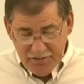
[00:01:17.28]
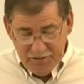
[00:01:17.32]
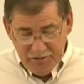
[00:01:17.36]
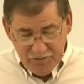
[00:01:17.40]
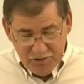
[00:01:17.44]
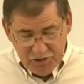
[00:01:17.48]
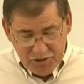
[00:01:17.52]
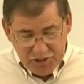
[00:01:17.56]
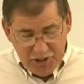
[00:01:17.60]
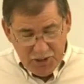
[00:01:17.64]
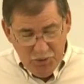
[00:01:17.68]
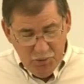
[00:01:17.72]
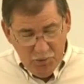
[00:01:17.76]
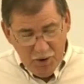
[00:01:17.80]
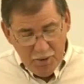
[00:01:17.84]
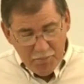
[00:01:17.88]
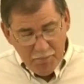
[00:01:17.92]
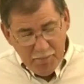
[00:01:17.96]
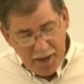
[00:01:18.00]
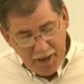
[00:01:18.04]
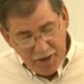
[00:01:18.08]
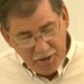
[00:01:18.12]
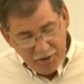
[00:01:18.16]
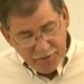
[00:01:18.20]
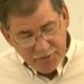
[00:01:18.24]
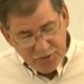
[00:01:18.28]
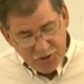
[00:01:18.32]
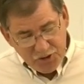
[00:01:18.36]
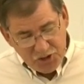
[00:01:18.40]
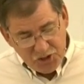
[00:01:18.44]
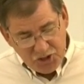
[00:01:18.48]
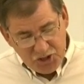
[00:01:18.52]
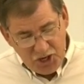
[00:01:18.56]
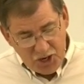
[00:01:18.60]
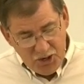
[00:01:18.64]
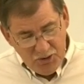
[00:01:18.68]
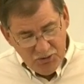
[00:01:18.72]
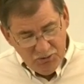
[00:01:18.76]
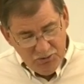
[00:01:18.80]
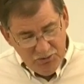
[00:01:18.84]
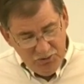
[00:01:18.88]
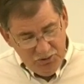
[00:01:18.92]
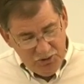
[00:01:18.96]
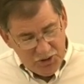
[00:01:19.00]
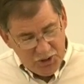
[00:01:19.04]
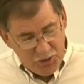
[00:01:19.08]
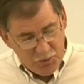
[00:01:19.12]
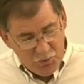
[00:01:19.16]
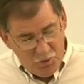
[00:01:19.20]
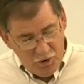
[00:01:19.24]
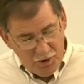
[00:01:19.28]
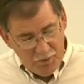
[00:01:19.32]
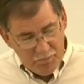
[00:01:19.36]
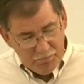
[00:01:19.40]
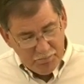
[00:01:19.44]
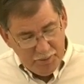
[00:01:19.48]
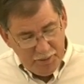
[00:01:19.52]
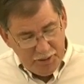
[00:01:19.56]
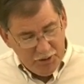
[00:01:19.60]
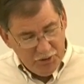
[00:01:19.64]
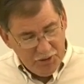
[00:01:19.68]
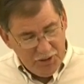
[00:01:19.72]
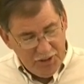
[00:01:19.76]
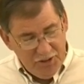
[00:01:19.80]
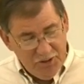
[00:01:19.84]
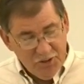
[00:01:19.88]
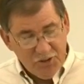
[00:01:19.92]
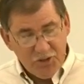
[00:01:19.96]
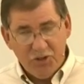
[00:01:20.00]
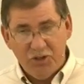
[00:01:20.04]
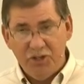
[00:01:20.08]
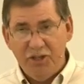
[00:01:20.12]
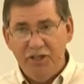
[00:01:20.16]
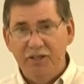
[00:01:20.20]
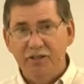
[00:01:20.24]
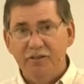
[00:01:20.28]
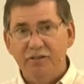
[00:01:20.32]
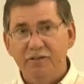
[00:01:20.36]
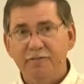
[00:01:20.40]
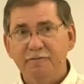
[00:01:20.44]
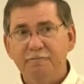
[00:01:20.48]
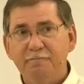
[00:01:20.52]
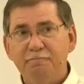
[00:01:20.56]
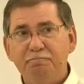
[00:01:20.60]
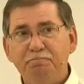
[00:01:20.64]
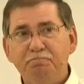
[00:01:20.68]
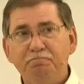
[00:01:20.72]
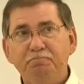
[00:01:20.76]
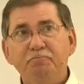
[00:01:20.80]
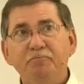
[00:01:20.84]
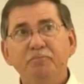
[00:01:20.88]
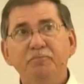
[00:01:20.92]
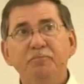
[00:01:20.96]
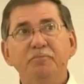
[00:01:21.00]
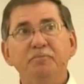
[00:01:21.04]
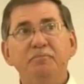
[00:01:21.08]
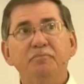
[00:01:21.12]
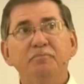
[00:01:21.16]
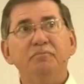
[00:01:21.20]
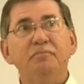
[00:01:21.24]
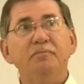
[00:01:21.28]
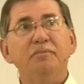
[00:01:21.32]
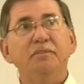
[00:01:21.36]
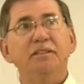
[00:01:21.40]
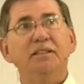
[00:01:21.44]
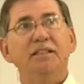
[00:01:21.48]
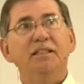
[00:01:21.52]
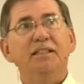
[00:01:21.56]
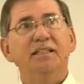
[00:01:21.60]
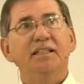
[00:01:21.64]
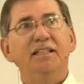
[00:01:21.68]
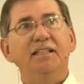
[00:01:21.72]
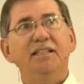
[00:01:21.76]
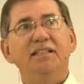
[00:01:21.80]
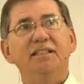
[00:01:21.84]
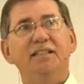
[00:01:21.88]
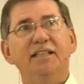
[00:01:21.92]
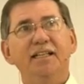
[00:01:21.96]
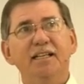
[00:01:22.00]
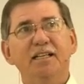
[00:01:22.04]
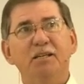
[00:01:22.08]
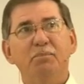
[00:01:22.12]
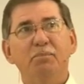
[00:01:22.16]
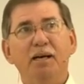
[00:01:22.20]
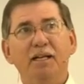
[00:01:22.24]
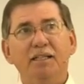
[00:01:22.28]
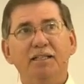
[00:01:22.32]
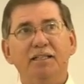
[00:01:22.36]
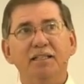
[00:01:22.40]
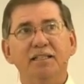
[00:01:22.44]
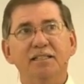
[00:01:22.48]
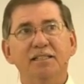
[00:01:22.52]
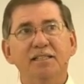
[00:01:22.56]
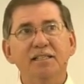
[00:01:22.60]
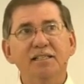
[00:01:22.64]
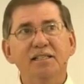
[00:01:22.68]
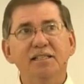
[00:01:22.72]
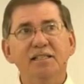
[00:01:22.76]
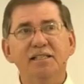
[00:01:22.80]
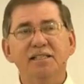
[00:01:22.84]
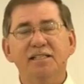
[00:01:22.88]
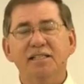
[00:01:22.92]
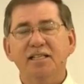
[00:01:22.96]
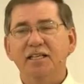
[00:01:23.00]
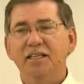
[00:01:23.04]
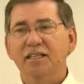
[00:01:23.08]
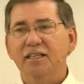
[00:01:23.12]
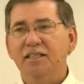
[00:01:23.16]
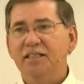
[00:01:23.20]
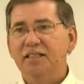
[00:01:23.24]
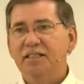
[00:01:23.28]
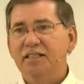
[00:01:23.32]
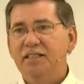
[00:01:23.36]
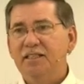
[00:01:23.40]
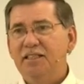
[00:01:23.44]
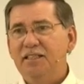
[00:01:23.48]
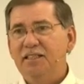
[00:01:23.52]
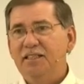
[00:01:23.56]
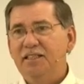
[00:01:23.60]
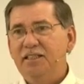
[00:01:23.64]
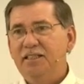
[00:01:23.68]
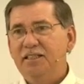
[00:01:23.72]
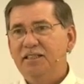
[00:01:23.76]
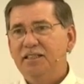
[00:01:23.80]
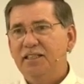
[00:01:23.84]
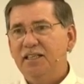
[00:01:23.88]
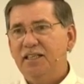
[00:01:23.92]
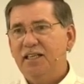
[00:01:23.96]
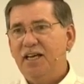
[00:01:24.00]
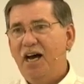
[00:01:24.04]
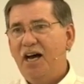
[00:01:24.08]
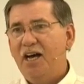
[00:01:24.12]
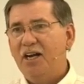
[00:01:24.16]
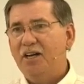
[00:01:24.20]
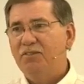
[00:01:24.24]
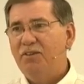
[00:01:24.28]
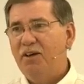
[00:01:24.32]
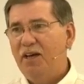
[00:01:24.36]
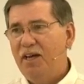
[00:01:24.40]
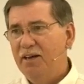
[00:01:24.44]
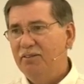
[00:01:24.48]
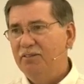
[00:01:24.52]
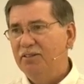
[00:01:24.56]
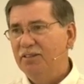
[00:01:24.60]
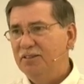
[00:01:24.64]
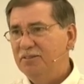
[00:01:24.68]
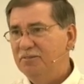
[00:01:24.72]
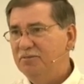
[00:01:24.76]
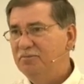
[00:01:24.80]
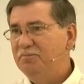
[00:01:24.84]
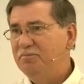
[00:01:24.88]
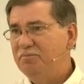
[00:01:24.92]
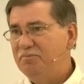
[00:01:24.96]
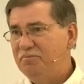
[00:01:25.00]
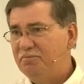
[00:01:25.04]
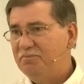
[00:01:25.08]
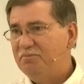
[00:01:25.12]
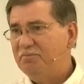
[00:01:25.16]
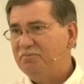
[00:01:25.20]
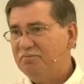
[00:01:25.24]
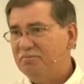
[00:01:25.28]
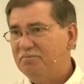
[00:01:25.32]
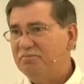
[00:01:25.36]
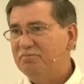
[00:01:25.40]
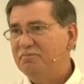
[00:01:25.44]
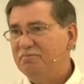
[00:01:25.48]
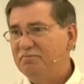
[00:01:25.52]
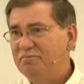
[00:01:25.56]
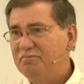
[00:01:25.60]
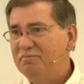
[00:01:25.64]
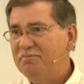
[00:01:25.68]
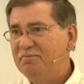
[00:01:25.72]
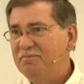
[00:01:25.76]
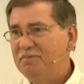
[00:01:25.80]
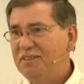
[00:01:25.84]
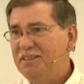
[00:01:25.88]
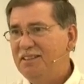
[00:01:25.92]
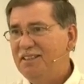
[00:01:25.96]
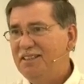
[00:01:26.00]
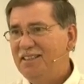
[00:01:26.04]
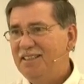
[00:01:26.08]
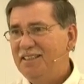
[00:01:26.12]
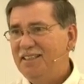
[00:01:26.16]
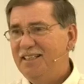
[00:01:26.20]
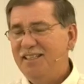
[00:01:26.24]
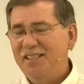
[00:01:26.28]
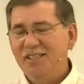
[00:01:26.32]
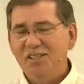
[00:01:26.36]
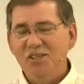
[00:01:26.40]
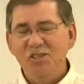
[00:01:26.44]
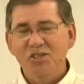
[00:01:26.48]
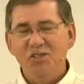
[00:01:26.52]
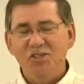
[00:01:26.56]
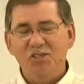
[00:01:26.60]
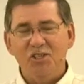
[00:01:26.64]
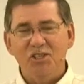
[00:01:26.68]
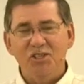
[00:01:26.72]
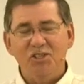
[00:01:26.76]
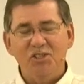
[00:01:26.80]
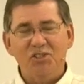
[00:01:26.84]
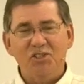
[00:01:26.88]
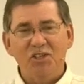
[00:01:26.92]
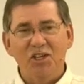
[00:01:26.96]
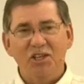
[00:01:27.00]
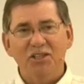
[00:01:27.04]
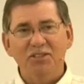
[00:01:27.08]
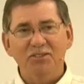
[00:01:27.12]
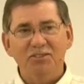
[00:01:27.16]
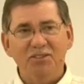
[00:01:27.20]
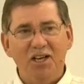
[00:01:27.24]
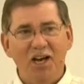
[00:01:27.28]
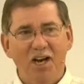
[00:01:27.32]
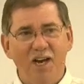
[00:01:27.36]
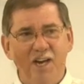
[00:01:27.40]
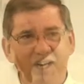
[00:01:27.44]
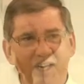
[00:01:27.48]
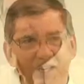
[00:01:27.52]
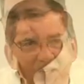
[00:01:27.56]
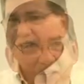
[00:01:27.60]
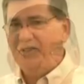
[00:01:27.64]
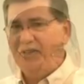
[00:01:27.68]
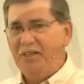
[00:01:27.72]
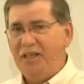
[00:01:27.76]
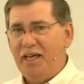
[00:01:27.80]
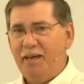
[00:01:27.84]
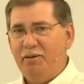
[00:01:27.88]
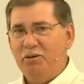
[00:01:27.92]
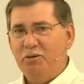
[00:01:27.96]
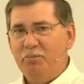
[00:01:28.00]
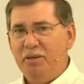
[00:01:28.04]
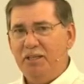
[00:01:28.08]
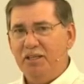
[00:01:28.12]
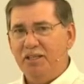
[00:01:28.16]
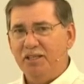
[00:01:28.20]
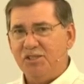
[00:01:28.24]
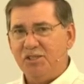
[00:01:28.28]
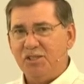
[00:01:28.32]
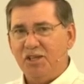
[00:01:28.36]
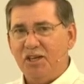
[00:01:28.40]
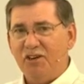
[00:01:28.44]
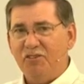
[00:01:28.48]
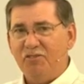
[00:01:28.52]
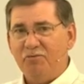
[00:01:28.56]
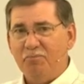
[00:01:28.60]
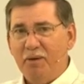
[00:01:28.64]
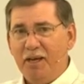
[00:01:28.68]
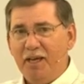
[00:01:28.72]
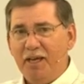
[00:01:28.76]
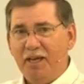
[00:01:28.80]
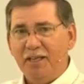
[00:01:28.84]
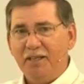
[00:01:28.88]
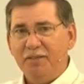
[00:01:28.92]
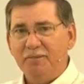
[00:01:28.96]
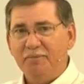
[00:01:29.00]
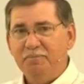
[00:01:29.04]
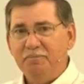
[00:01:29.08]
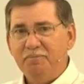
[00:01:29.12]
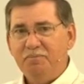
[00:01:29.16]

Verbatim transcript: see what manner of stones and what buildings are here? It, think about this. This is the, the God of heaven this is the Son of God who came to be the Son of Man,